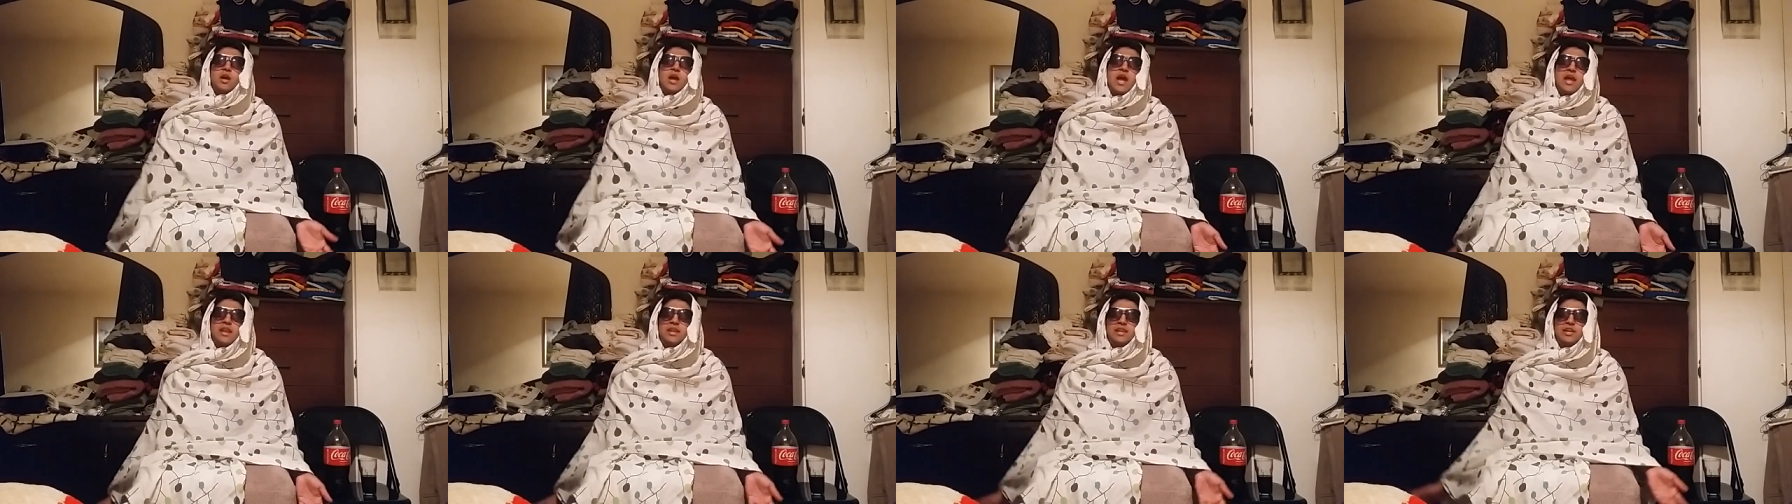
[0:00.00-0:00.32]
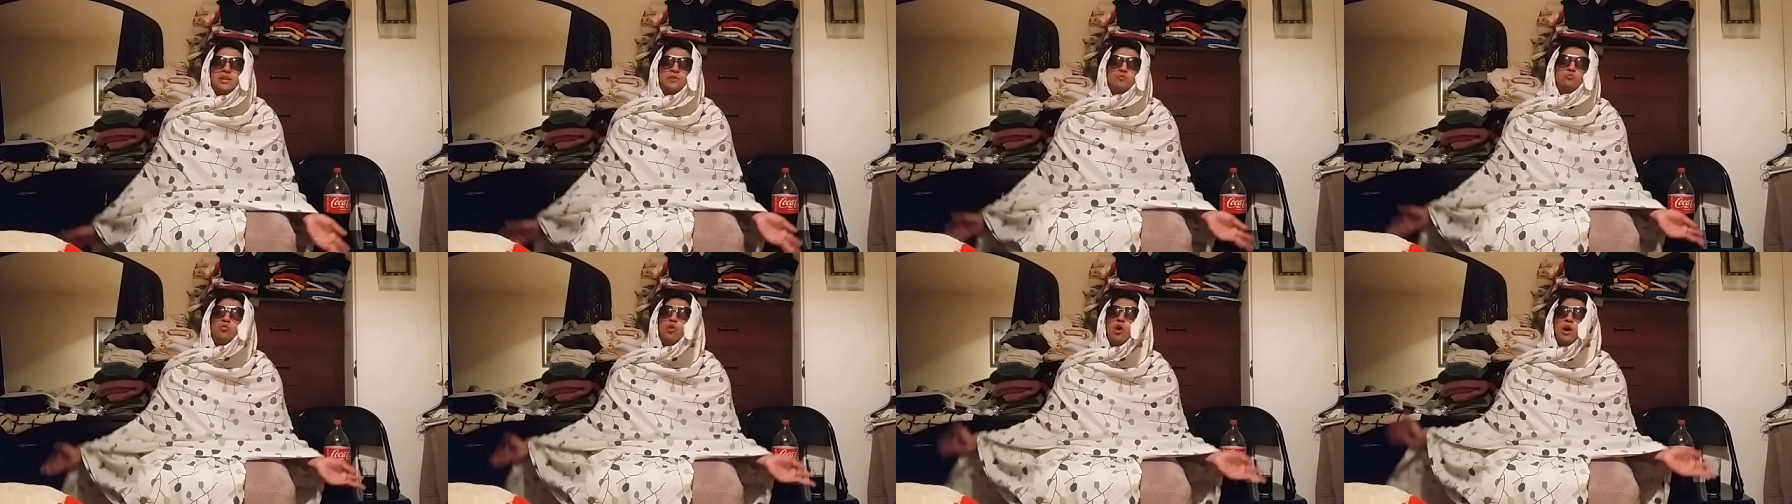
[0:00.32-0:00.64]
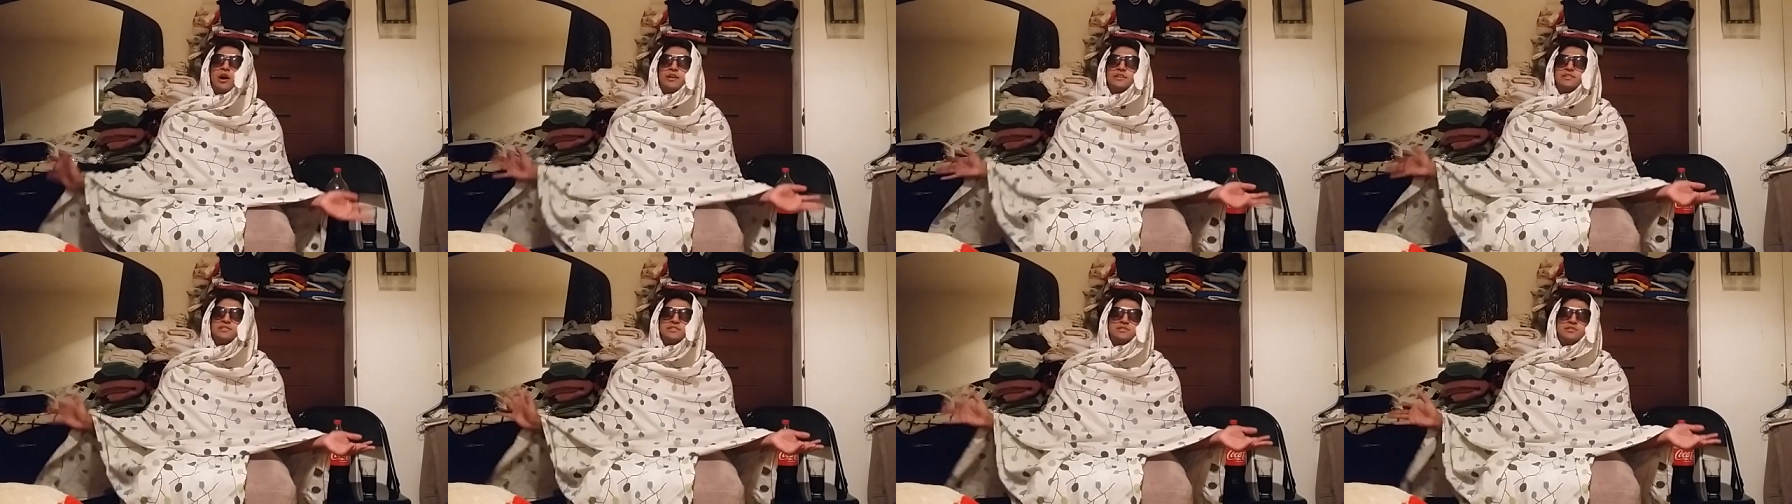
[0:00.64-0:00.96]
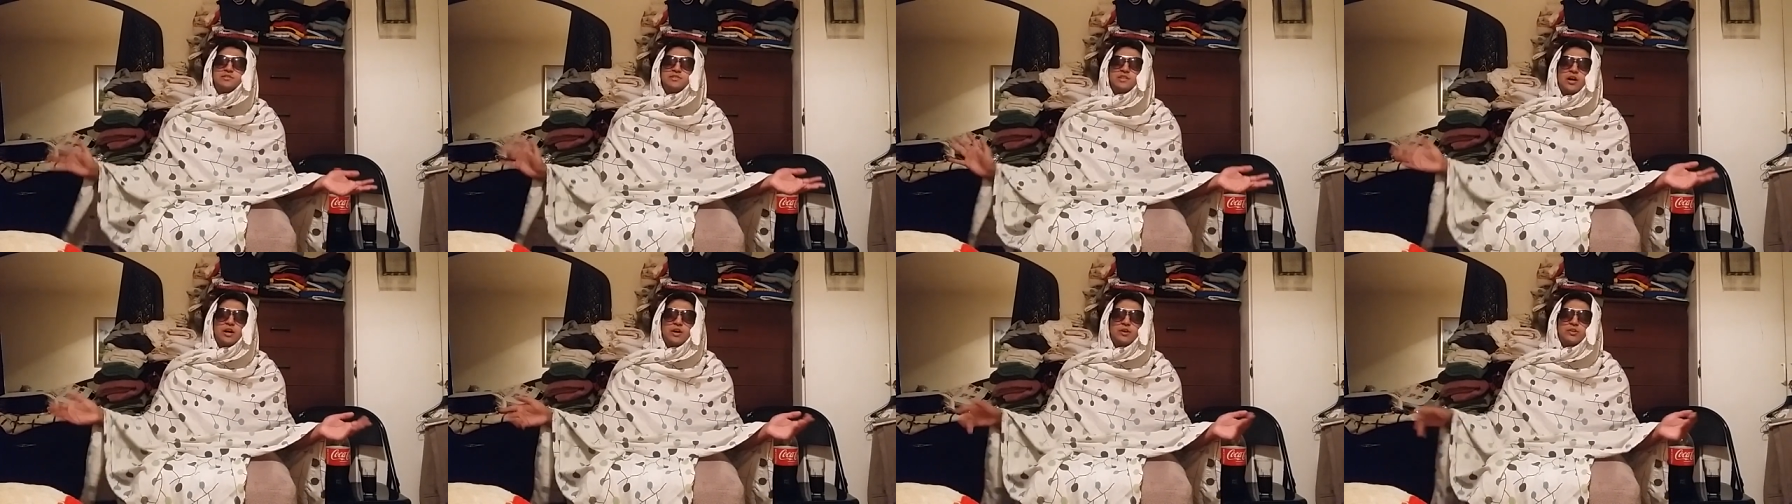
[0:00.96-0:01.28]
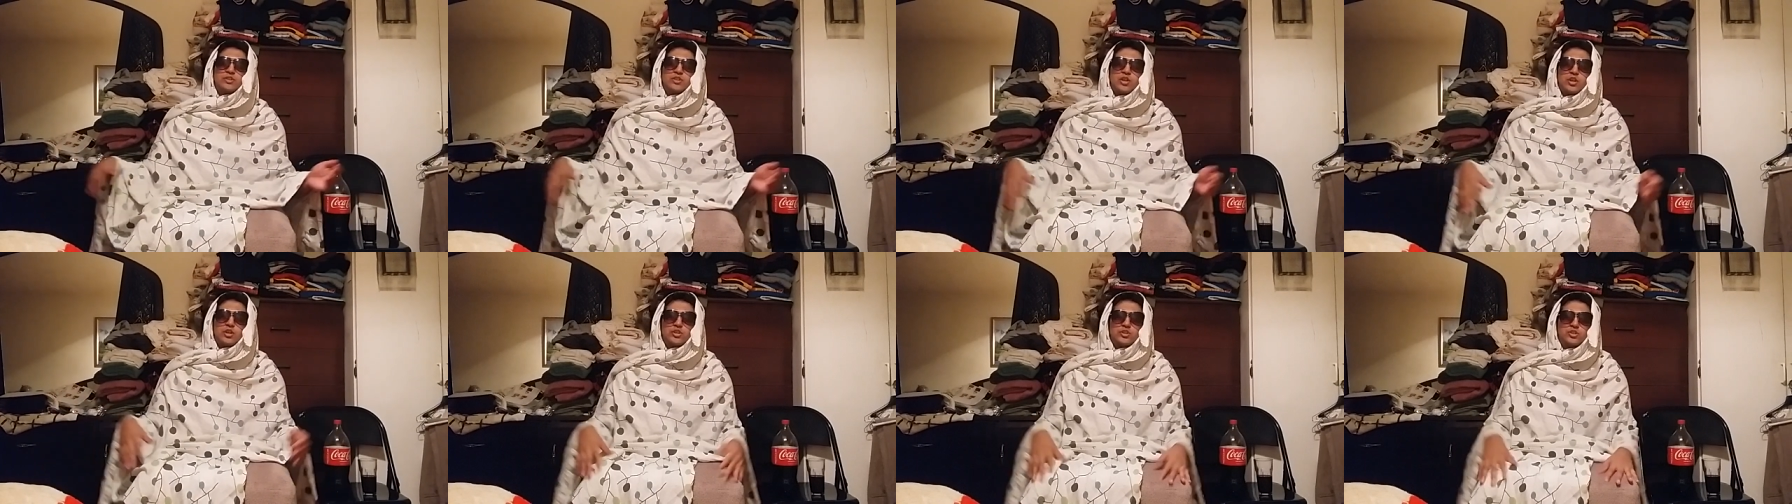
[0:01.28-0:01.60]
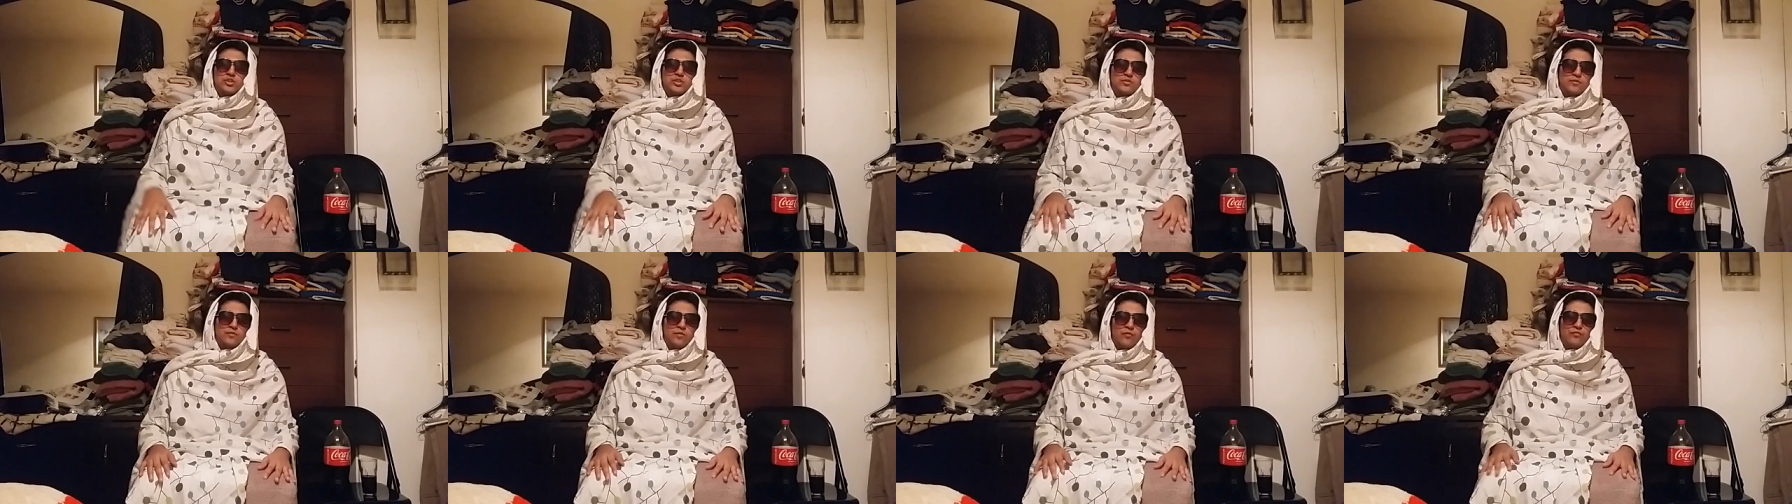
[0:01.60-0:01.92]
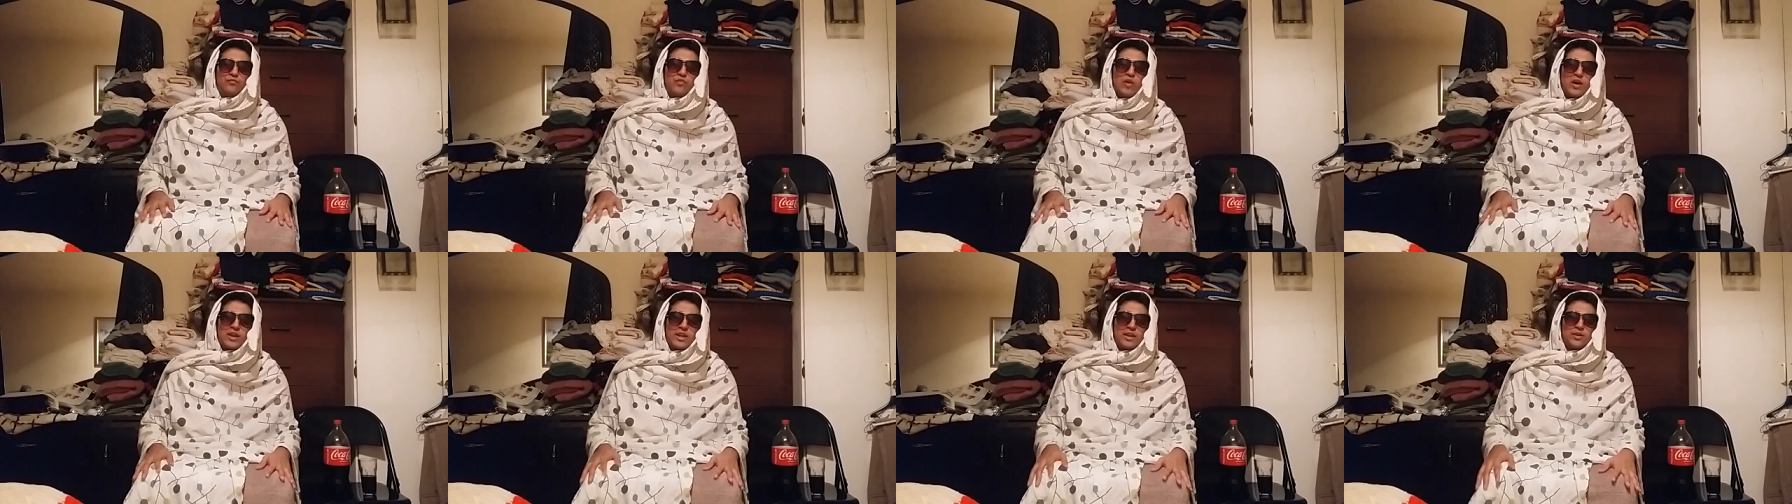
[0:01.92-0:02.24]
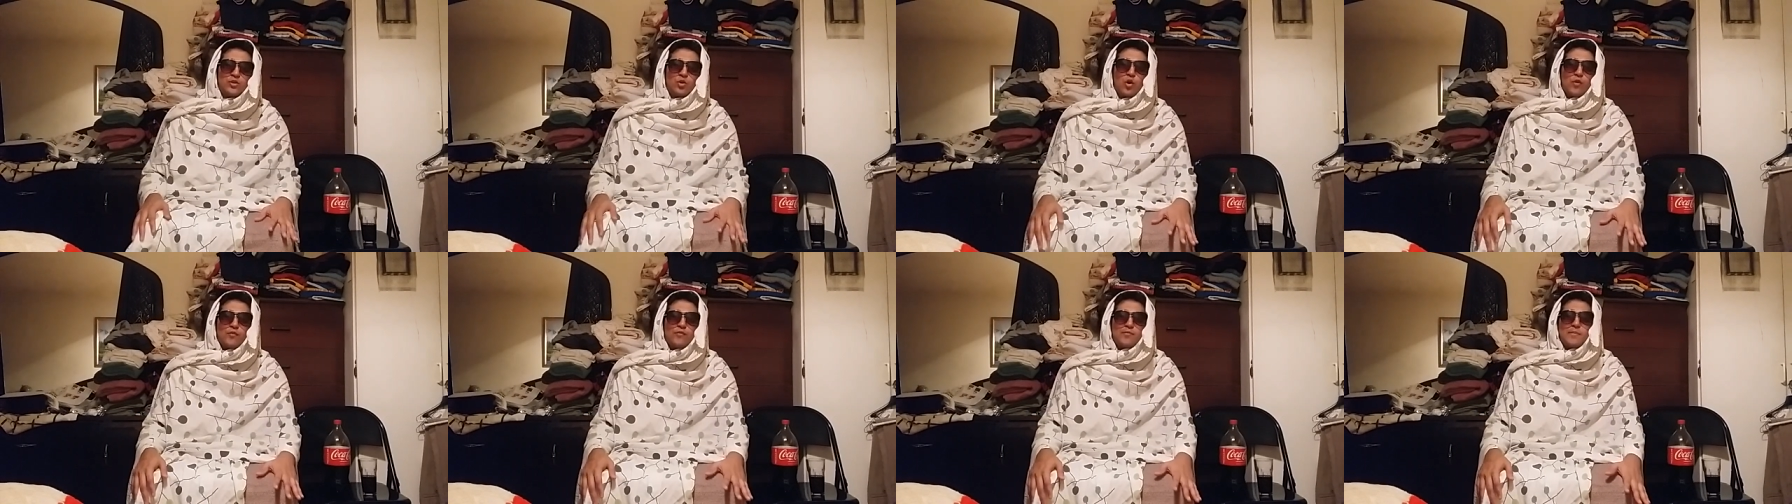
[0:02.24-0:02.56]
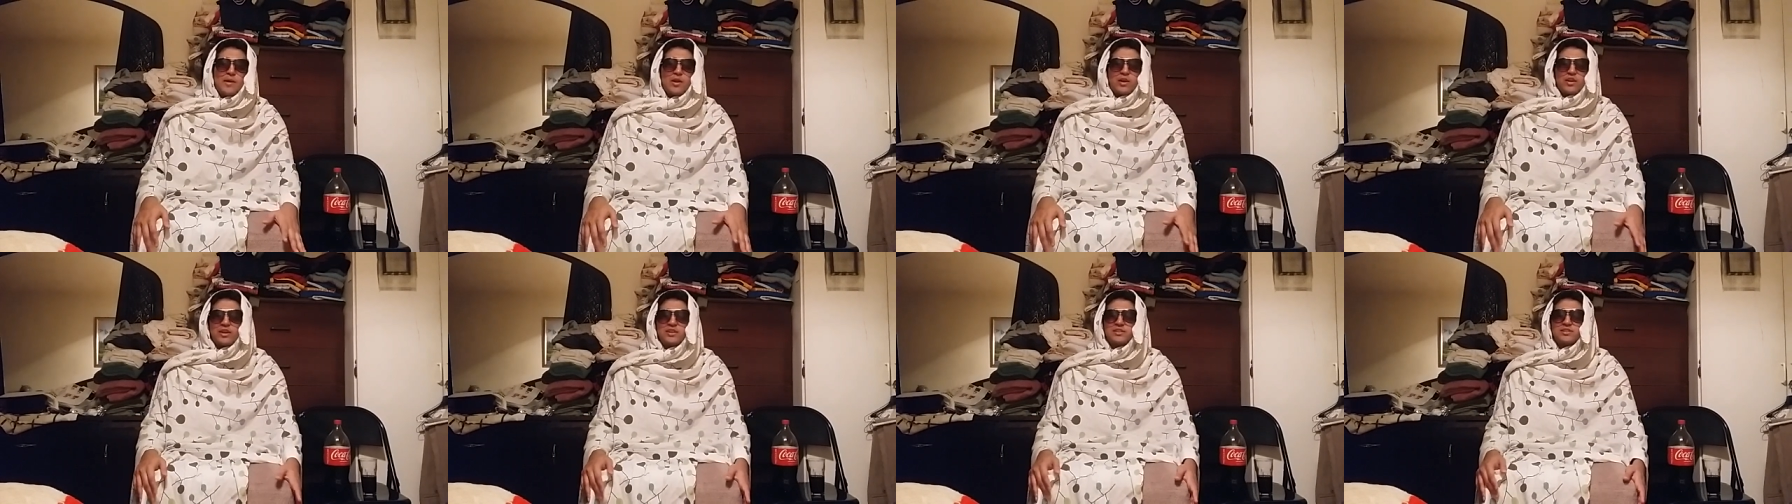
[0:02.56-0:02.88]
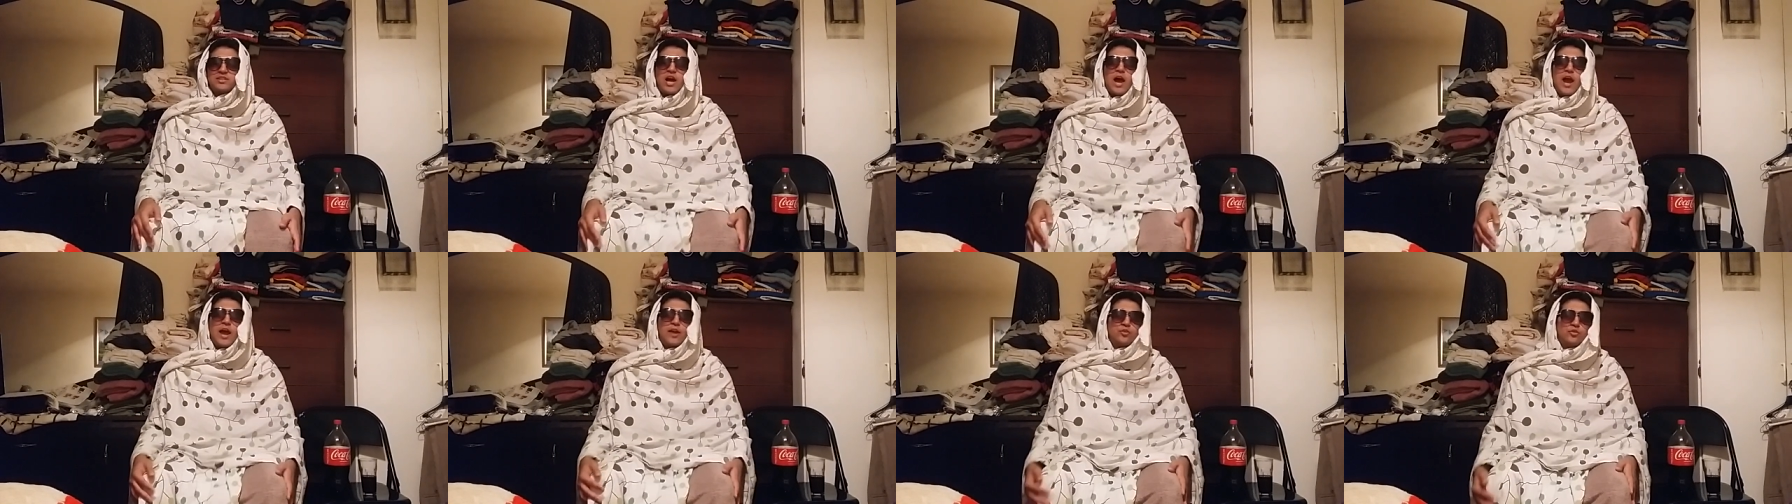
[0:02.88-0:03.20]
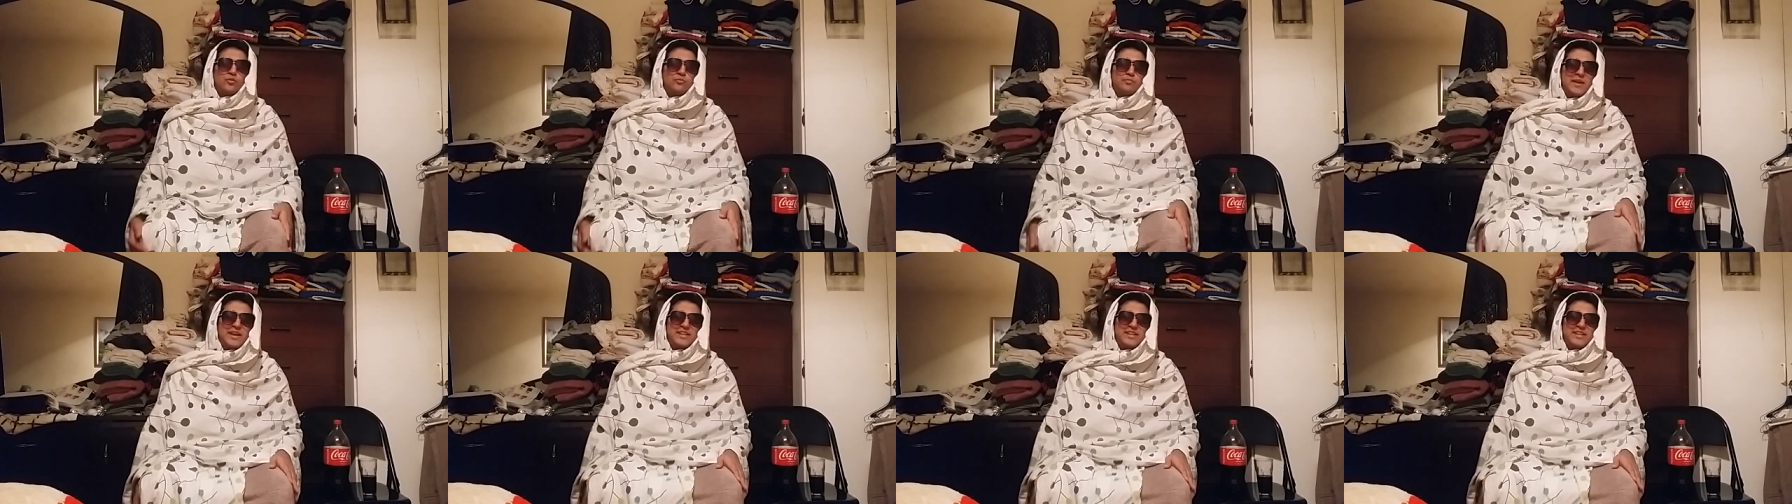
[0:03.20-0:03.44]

And he won the fucking North American title,